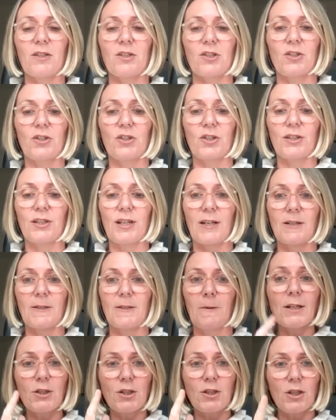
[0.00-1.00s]
question, she said,
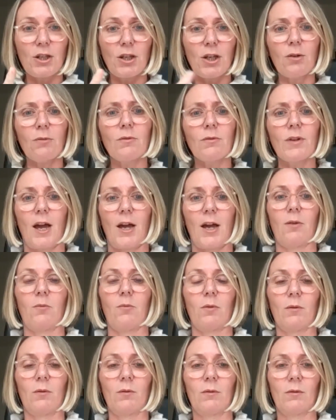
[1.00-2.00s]
and do you know
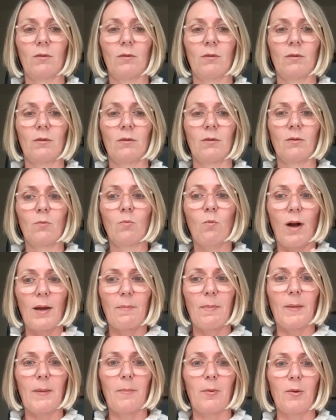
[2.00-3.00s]
why
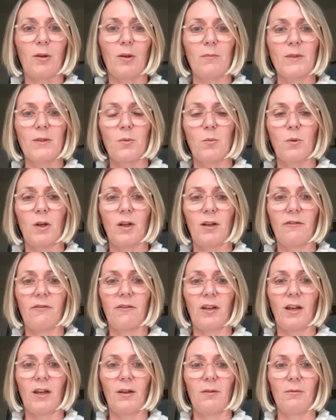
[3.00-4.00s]
people come to work
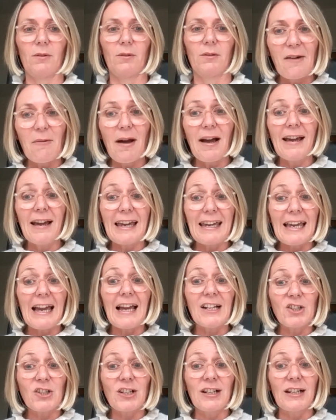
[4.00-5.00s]
for you? Now,
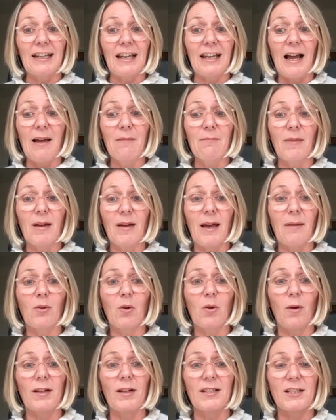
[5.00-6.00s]
I'm
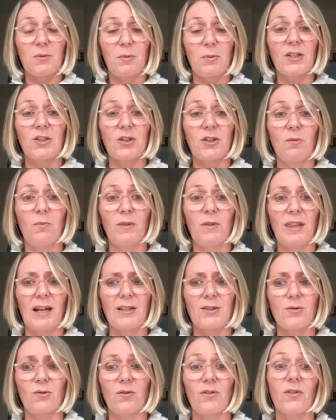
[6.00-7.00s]
quite switched on with
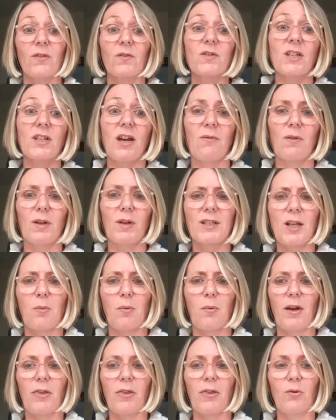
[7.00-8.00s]
that sort of thought,
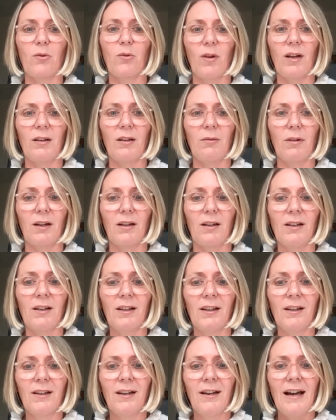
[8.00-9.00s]
so I thought anyway.
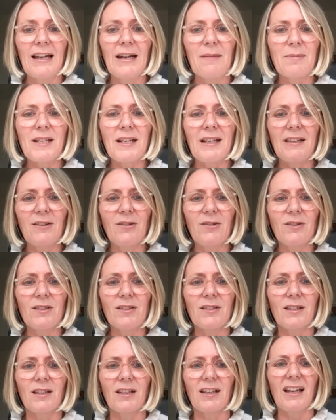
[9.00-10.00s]
And I'm sat in the
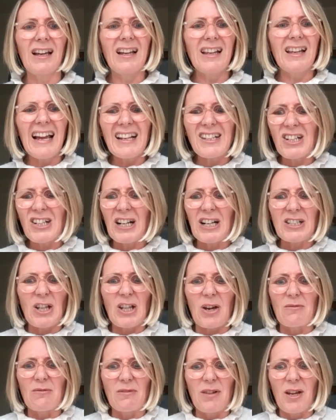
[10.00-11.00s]
audience thinking, actually, I
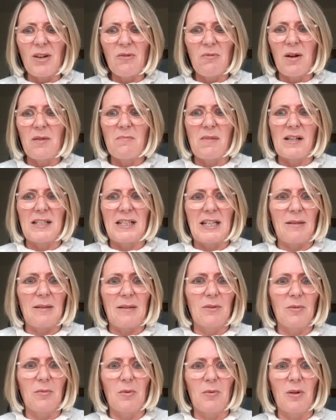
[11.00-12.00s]
don't know why my
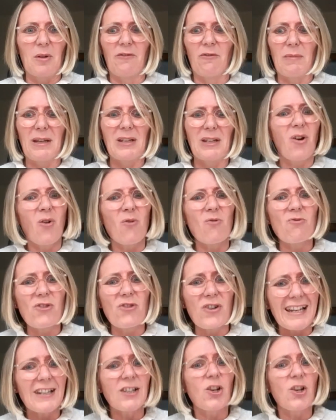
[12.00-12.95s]
team come and work for me. Not